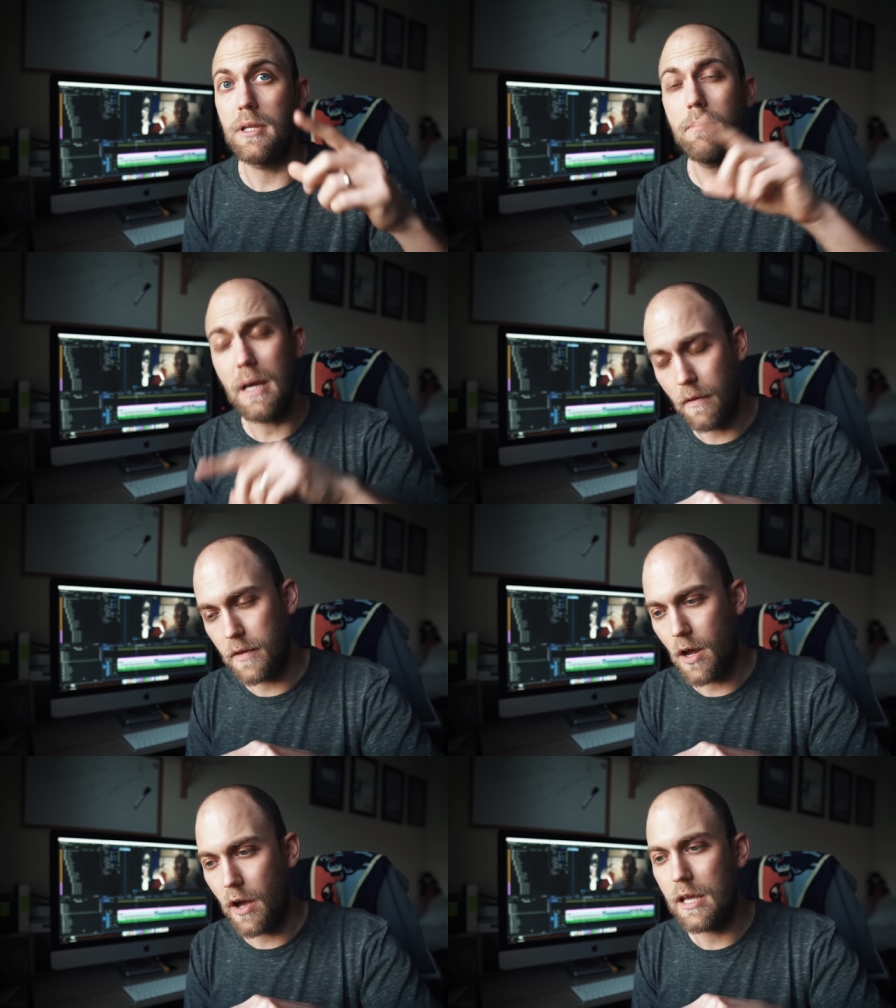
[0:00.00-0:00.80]
in the middle of
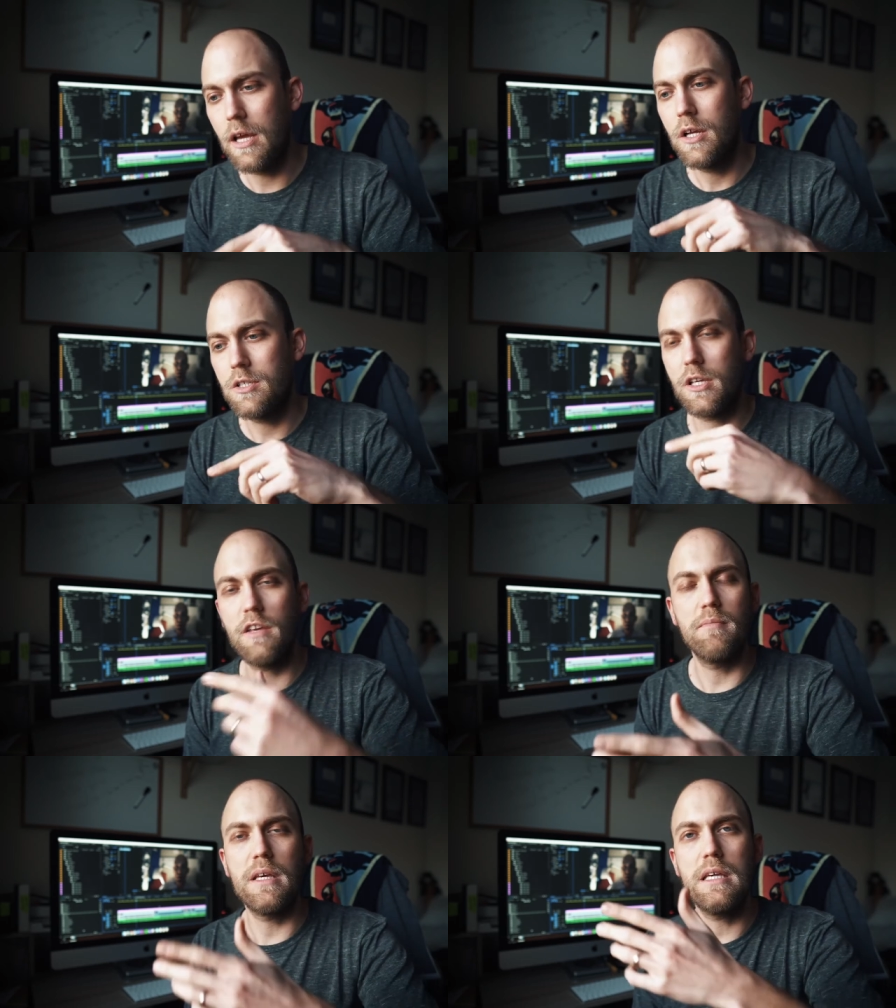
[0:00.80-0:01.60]
the night to
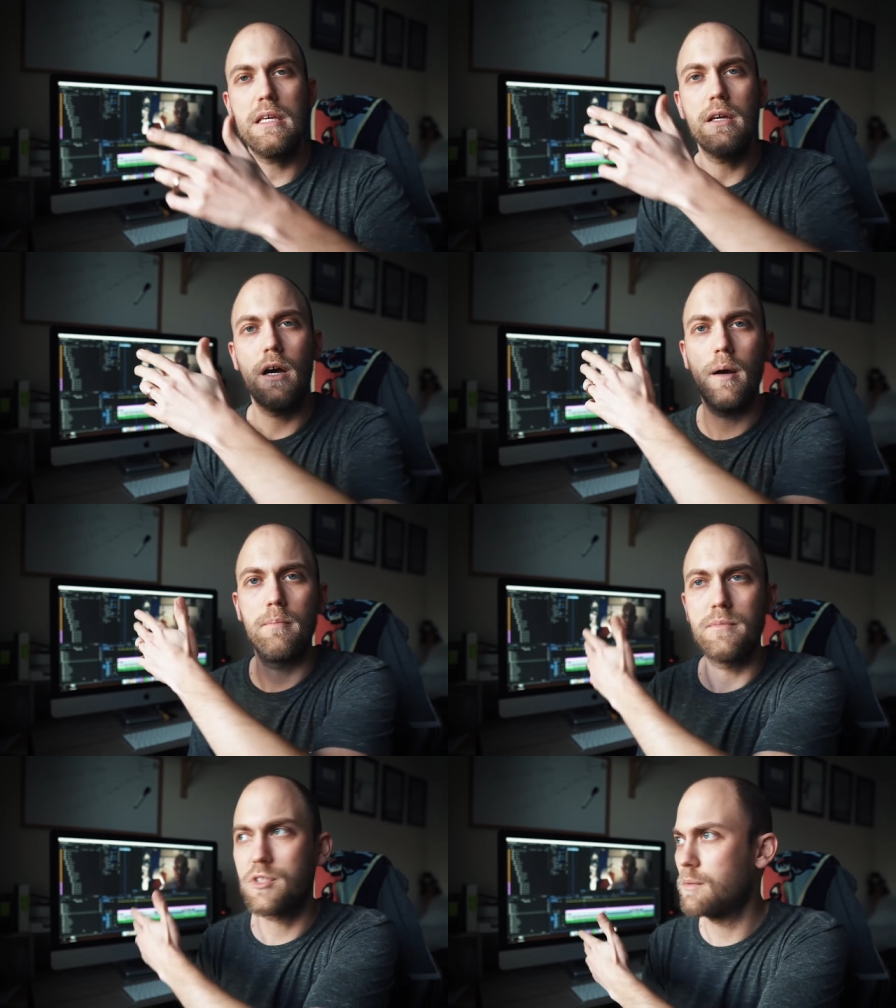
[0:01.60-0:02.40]
give me
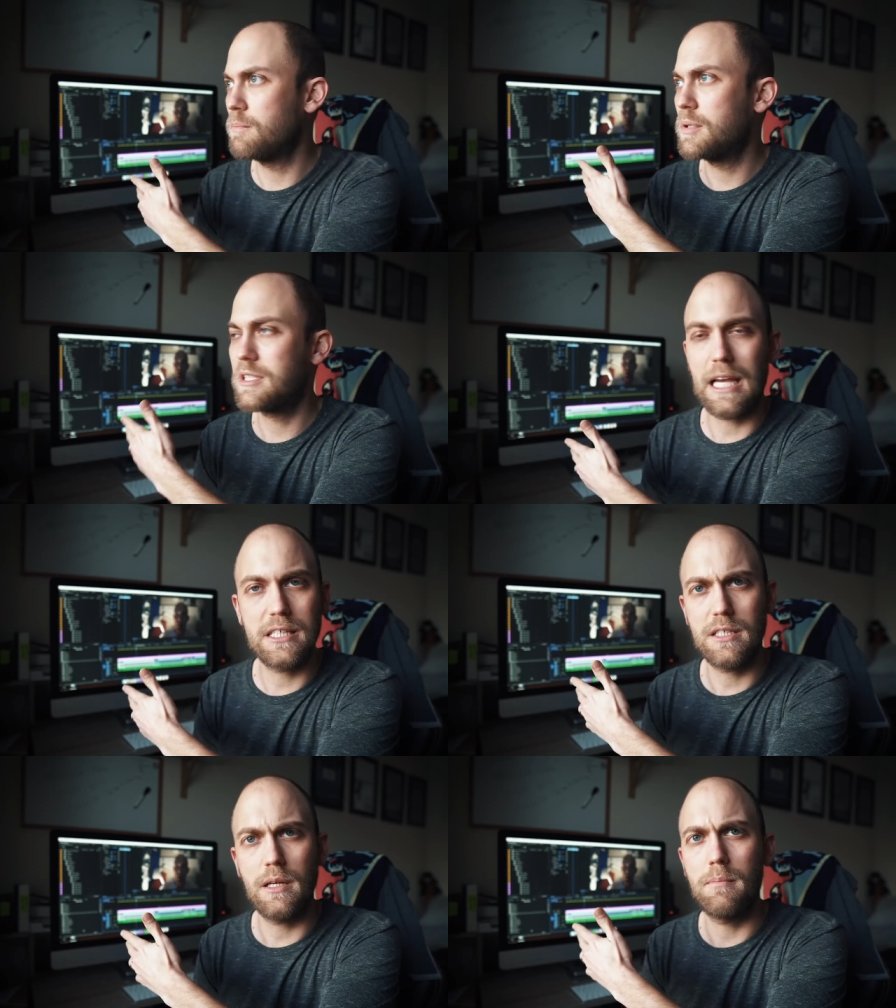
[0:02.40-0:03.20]
um, some
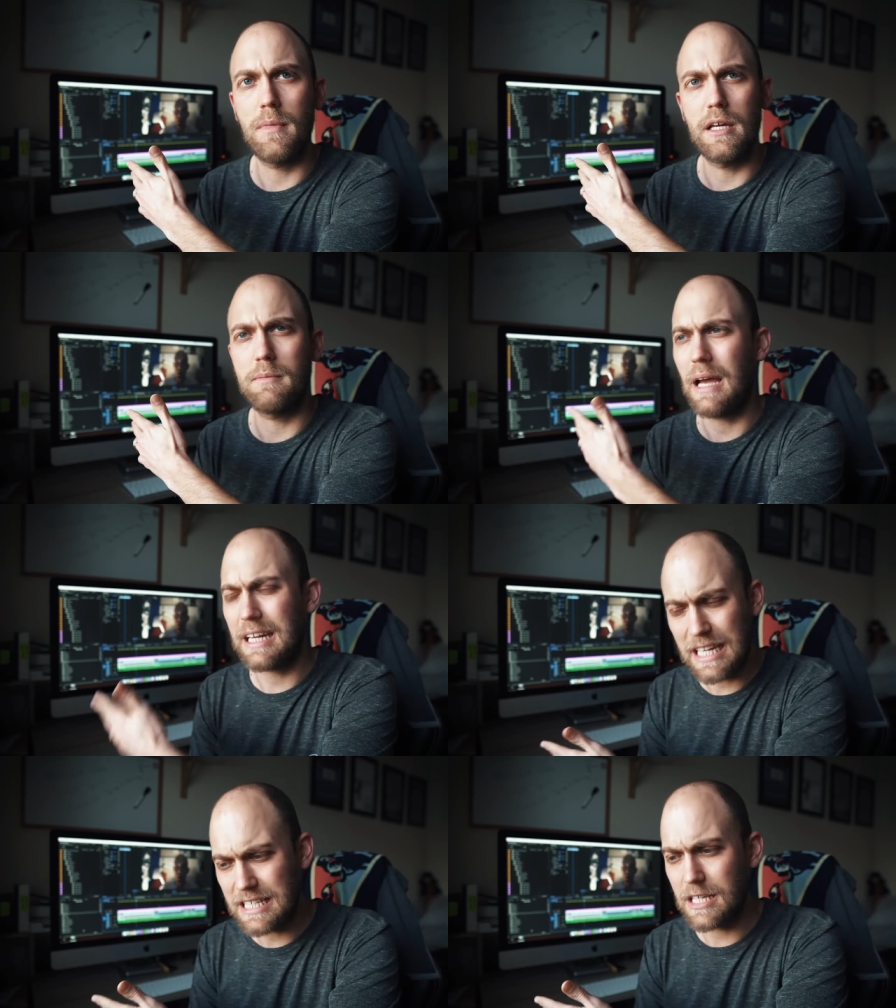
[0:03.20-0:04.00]
potassium and
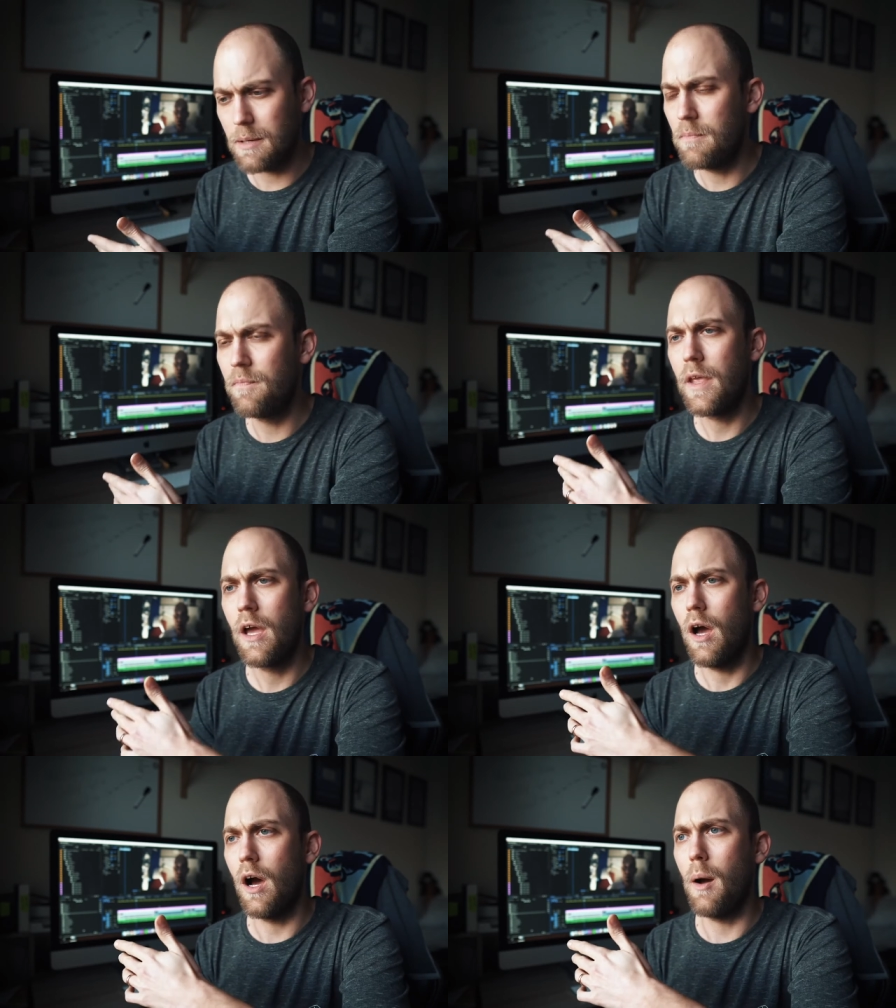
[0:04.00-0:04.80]
magnesium
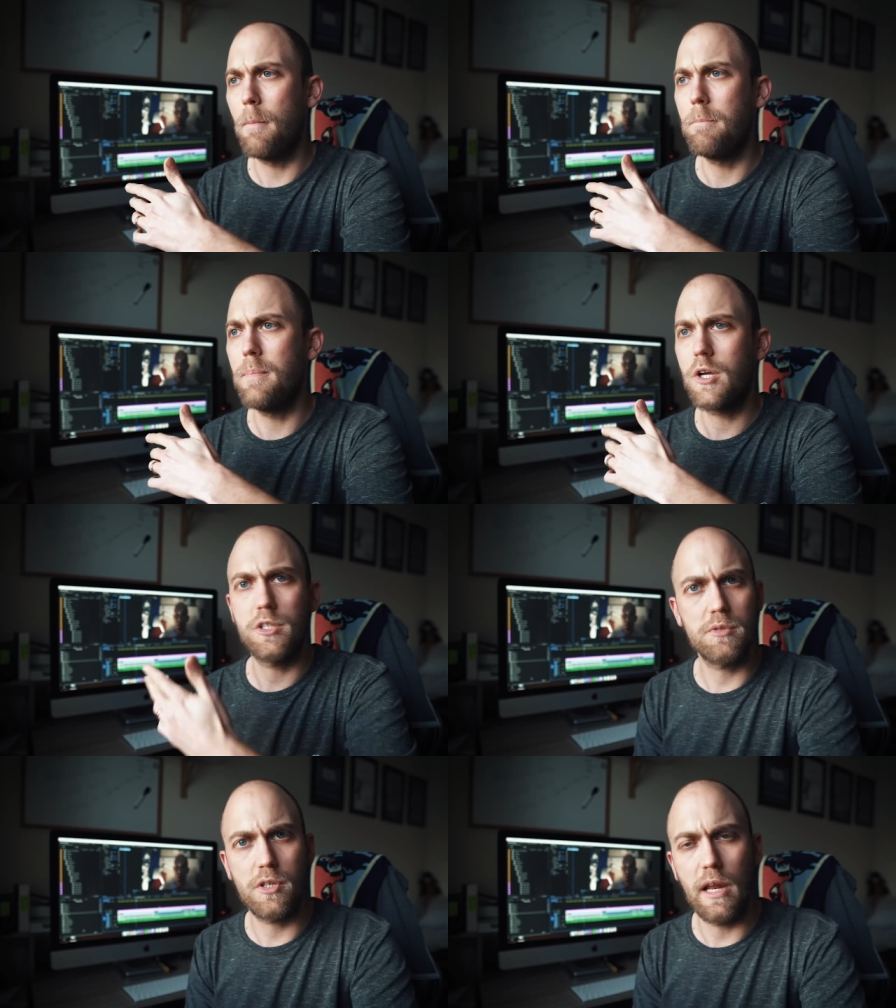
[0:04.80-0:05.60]
um,
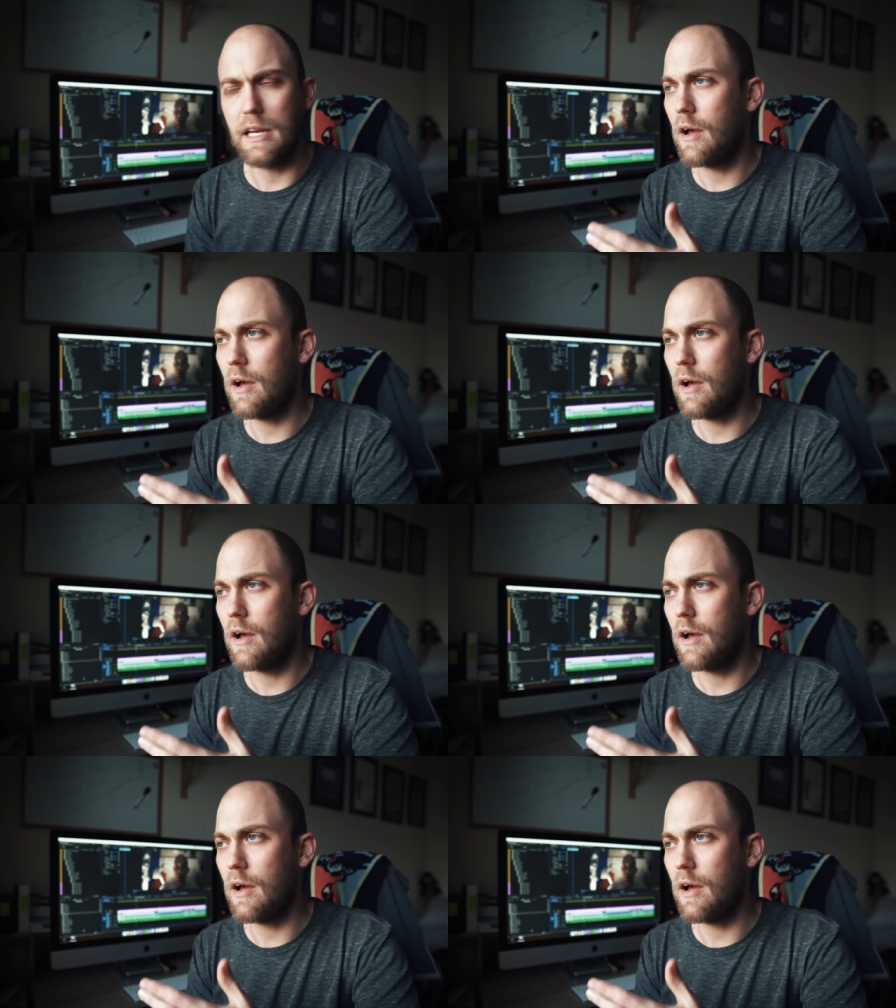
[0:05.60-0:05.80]
because it was so late.